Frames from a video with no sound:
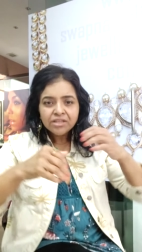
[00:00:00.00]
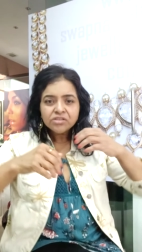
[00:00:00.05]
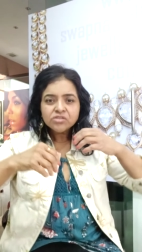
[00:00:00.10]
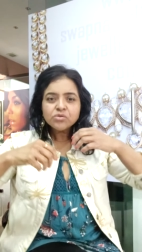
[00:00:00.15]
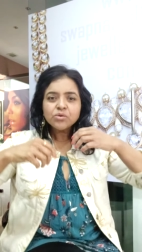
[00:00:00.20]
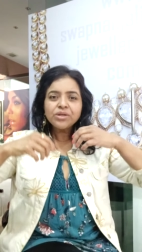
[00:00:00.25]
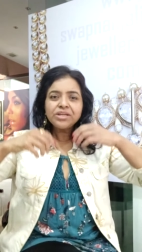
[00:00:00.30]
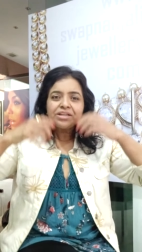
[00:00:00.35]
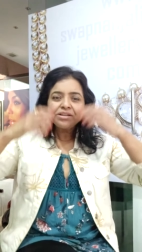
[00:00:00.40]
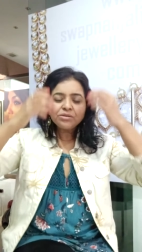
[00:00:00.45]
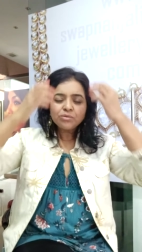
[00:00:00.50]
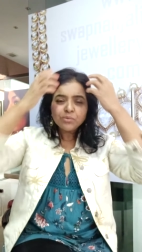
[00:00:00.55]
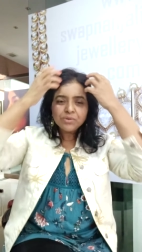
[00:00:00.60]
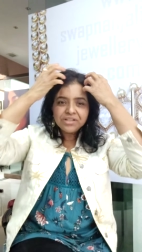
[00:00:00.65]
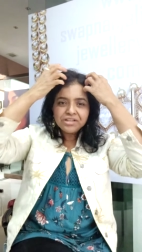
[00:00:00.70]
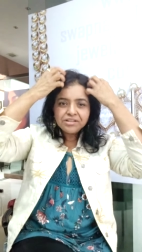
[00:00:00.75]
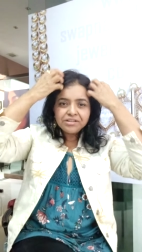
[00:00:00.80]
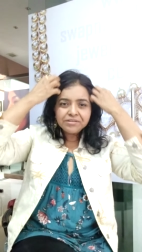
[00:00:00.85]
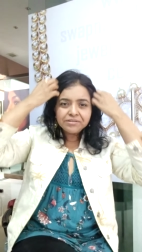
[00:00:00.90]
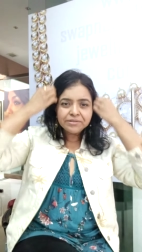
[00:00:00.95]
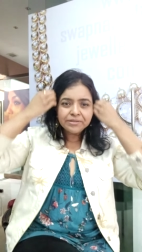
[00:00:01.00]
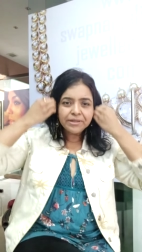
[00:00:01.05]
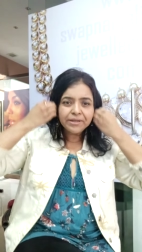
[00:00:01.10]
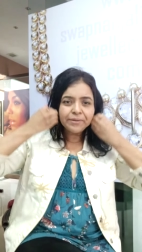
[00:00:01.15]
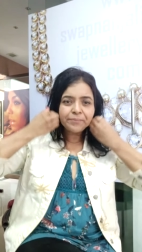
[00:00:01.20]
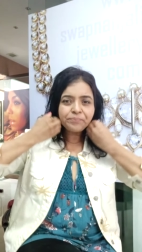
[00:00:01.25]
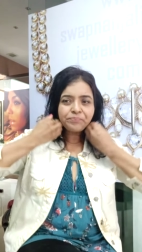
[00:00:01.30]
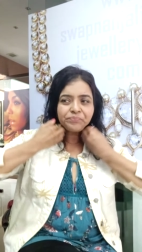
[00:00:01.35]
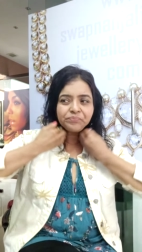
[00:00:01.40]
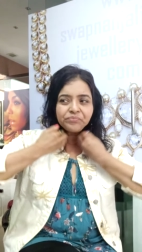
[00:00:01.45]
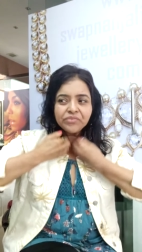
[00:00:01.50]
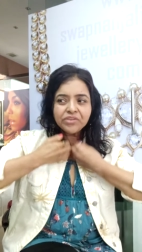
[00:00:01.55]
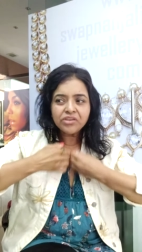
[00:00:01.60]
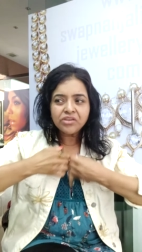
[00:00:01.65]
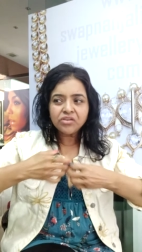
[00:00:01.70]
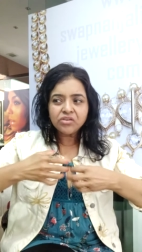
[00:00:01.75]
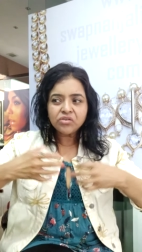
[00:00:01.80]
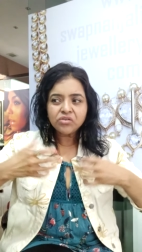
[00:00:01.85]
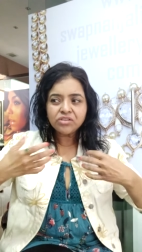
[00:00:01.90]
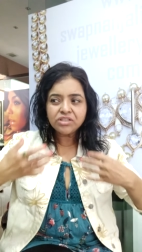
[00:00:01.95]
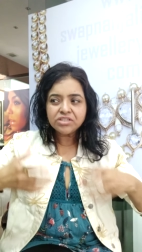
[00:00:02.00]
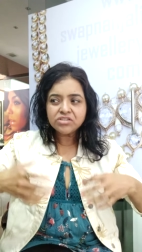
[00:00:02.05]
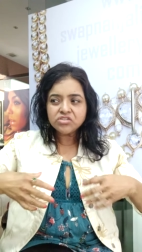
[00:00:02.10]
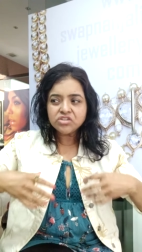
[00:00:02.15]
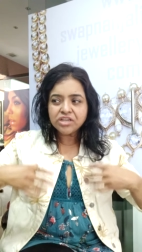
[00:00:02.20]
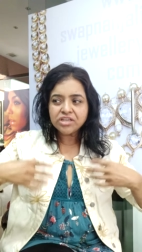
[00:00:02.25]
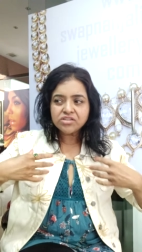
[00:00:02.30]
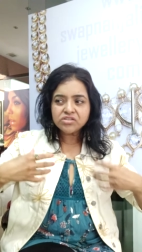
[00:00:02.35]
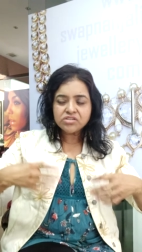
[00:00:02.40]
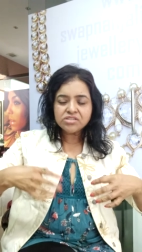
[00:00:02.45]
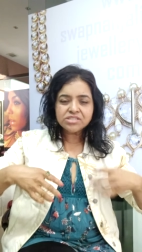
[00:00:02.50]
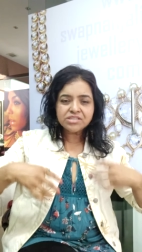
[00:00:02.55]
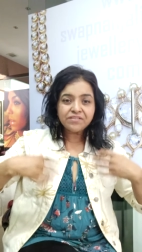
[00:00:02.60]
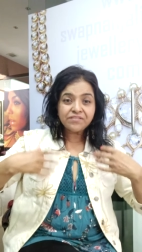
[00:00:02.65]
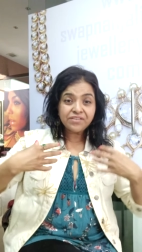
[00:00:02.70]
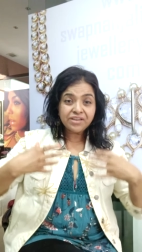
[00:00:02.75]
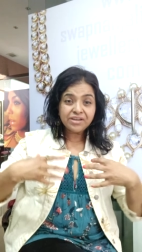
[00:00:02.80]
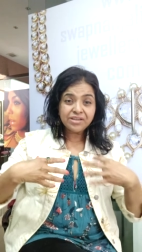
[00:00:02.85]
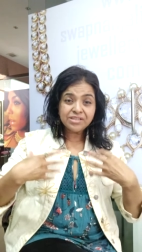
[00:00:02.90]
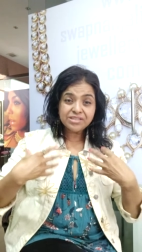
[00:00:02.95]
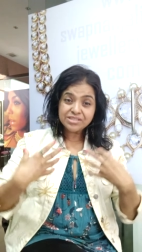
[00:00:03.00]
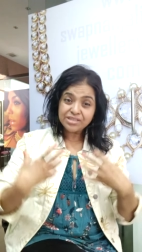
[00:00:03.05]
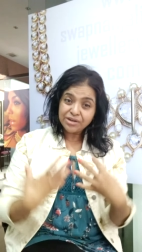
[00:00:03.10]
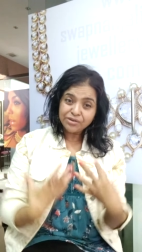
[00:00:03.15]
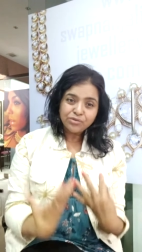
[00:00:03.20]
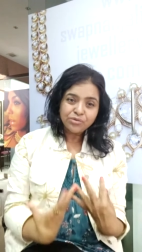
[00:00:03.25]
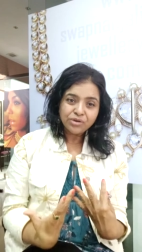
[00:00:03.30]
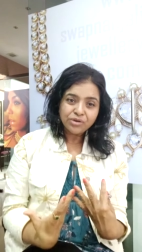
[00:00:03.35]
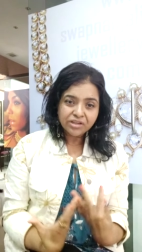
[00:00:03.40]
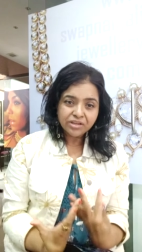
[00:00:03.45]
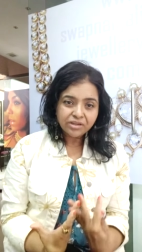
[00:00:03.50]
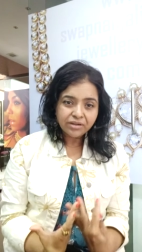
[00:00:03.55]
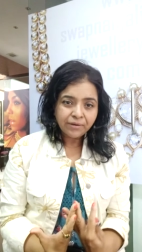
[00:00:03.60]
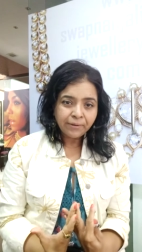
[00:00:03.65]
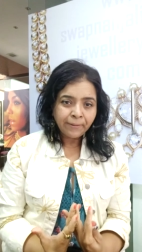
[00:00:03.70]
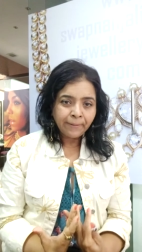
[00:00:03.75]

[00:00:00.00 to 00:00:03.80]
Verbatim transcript: So it will, you know, the changes are very eccentric.